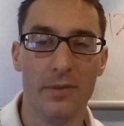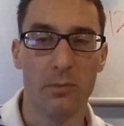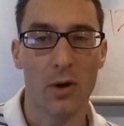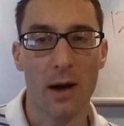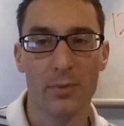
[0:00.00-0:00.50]

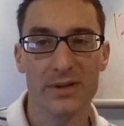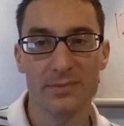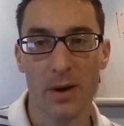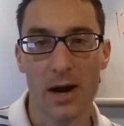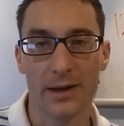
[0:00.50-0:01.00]
the
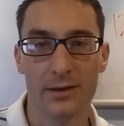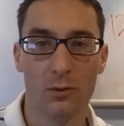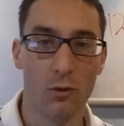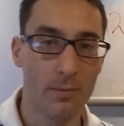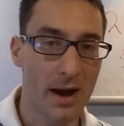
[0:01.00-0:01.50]
property's
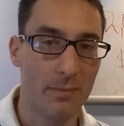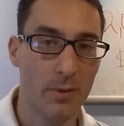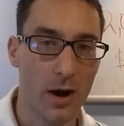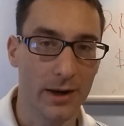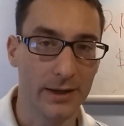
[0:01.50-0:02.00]
pocket or my
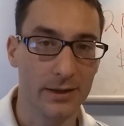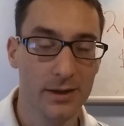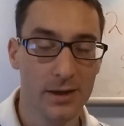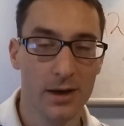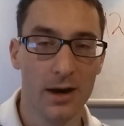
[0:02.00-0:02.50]
pocket,
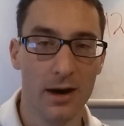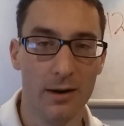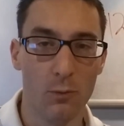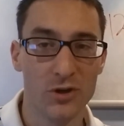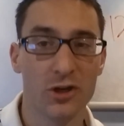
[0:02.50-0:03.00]

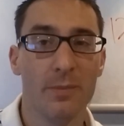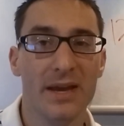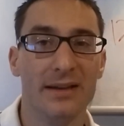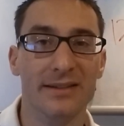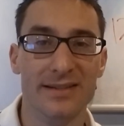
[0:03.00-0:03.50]
which could
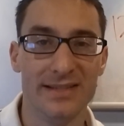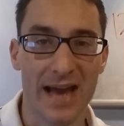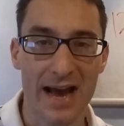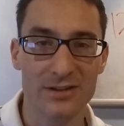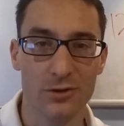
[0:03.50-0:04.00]
be a
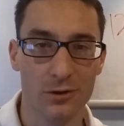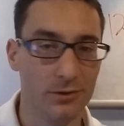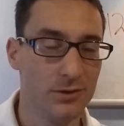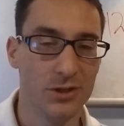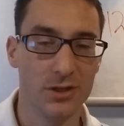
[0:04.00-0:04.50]

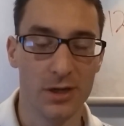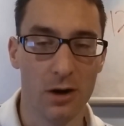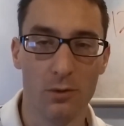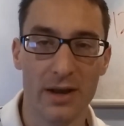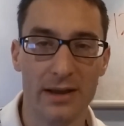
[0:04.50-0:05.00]
disaster. You
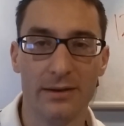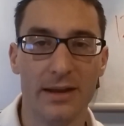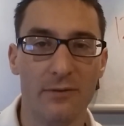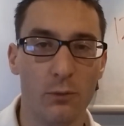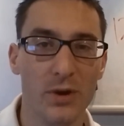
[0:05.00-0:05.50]
know,
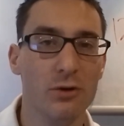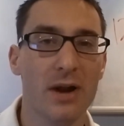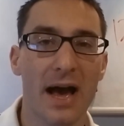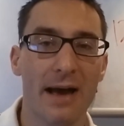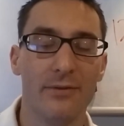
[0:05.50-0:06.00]
if we do
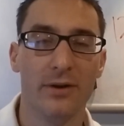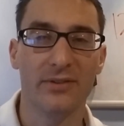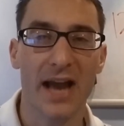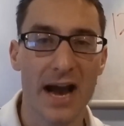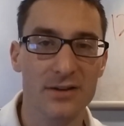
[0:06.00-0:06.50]
not have
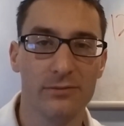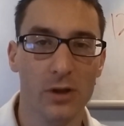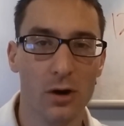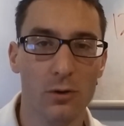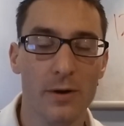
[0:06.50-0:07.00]
enough cash
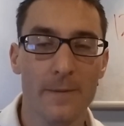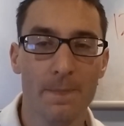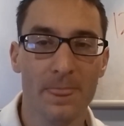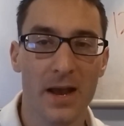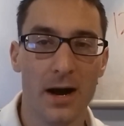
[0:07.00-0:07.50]
flow
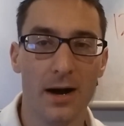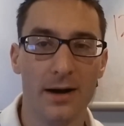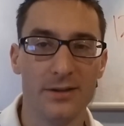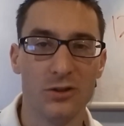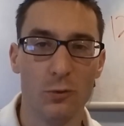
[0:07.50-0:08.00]

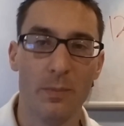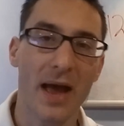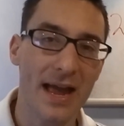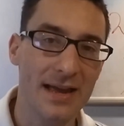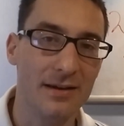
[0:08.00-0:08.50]
to
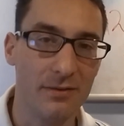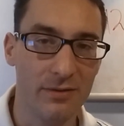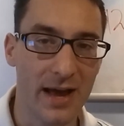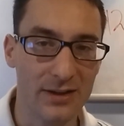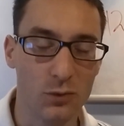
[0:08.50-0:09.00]
pay
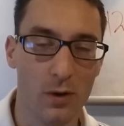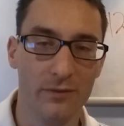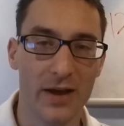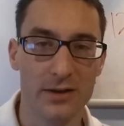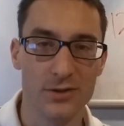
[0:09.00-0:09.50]
that
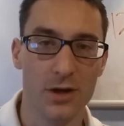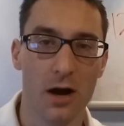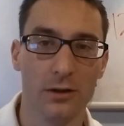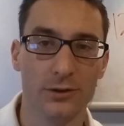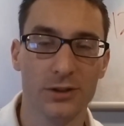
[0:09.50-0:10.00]

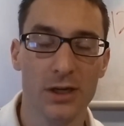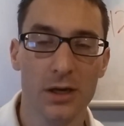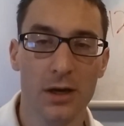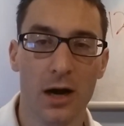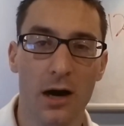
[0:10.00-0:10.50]
$12,000,
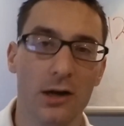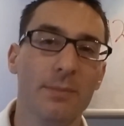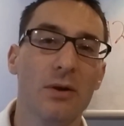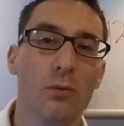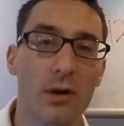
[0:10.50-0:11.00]
it could
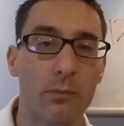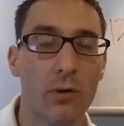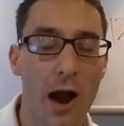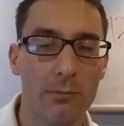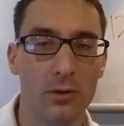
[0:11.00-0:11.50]
be a real
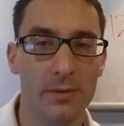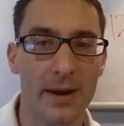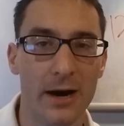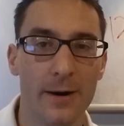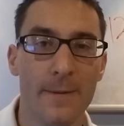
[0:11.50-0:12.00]
problem
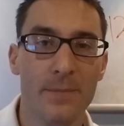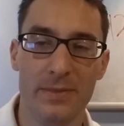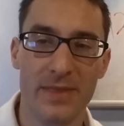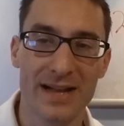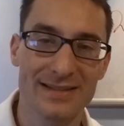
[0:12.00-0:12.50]
there.
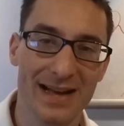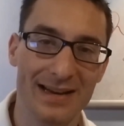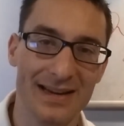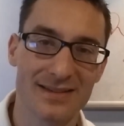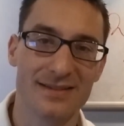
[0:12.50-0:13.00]
That's
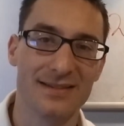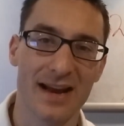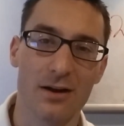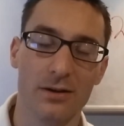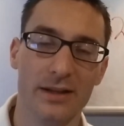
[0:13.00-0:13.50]
not
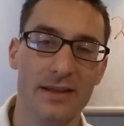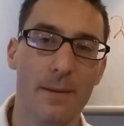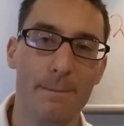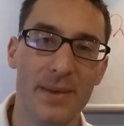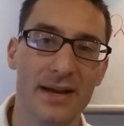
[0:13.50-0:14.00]
necessarily
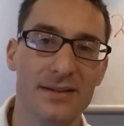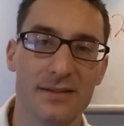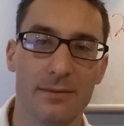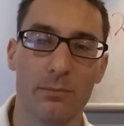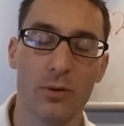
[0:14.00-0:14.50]
the
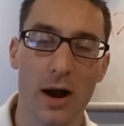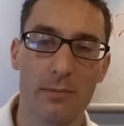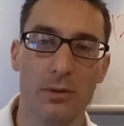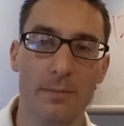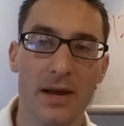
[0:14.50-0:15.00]
biggest
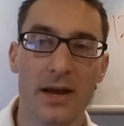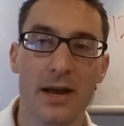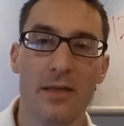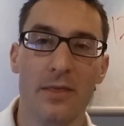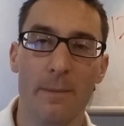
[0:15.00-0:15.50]
problem.
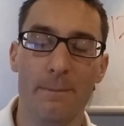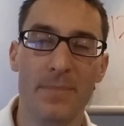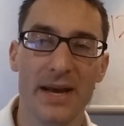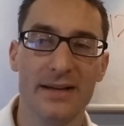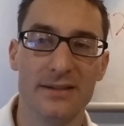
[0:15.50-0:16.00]
The
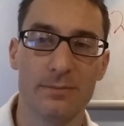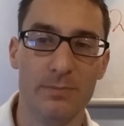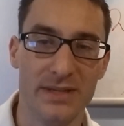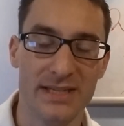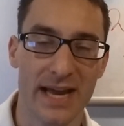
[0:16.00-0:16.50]
biggest
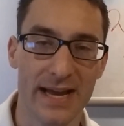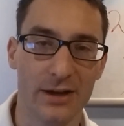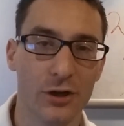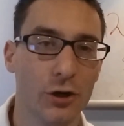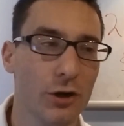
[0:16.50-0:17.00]

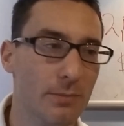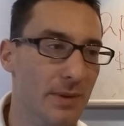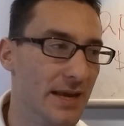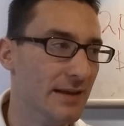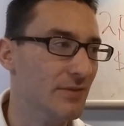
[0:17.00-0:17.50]
mistake could
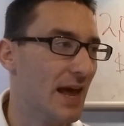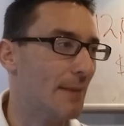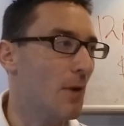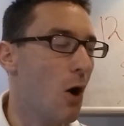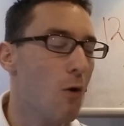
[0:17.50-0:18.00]
be that
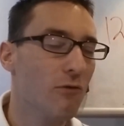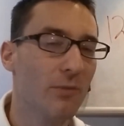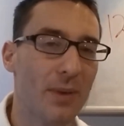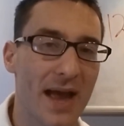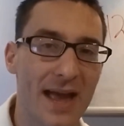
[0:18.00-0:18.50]
I'm
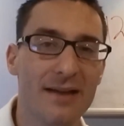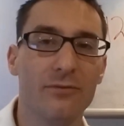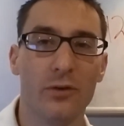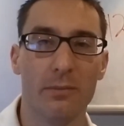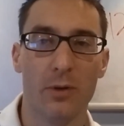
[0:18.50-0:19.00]

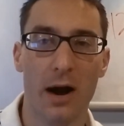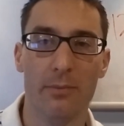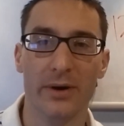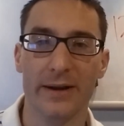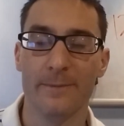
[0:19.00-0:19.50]
overpaying for the
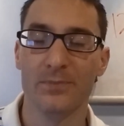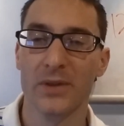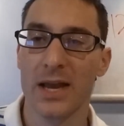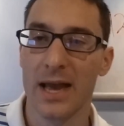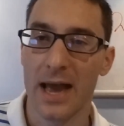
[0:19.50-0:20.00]
property.
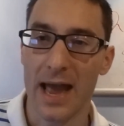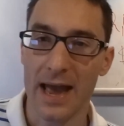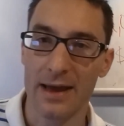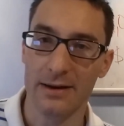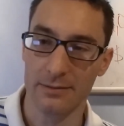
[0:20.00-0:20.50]

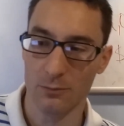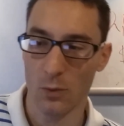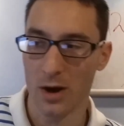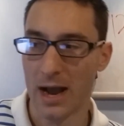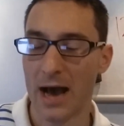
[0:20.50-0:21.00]
And,
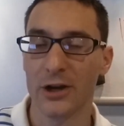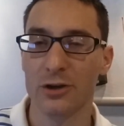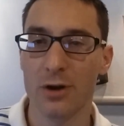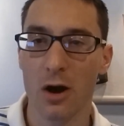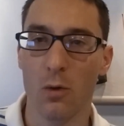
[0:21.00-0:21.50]
well, how do
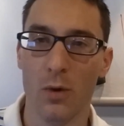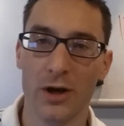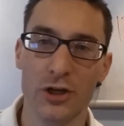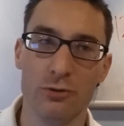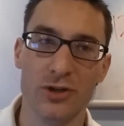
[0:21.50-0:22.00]
you know?
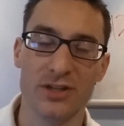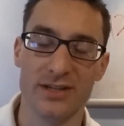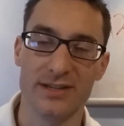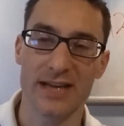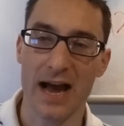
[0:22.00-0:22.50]
Well, you just
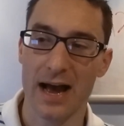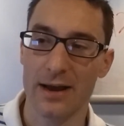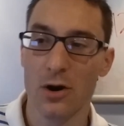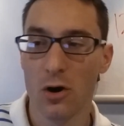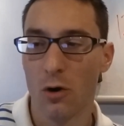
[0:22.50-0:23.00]

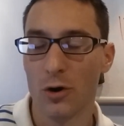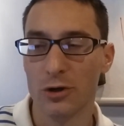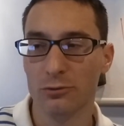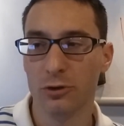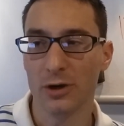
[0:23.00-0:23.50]
decide, or
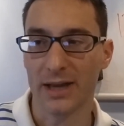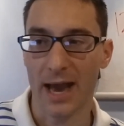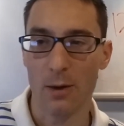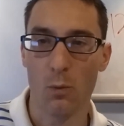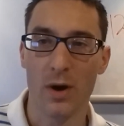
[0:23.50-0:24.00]
you look
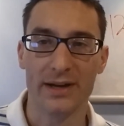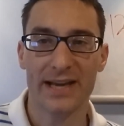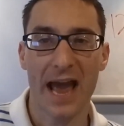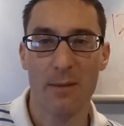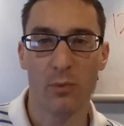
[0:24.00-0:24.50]
at what
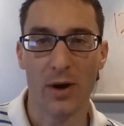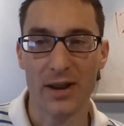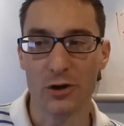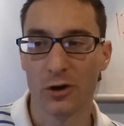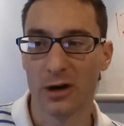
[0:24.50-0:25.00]
cap
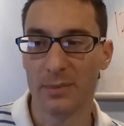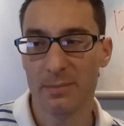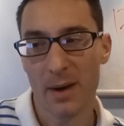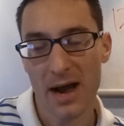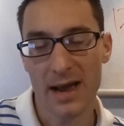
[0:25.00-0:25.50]
rate you're going to
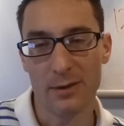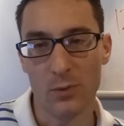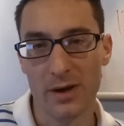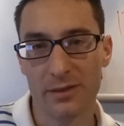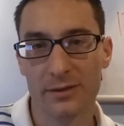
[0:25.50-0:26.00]
be
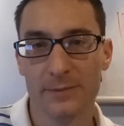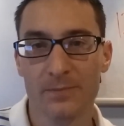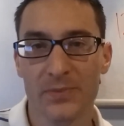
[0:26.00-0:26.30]
buying with.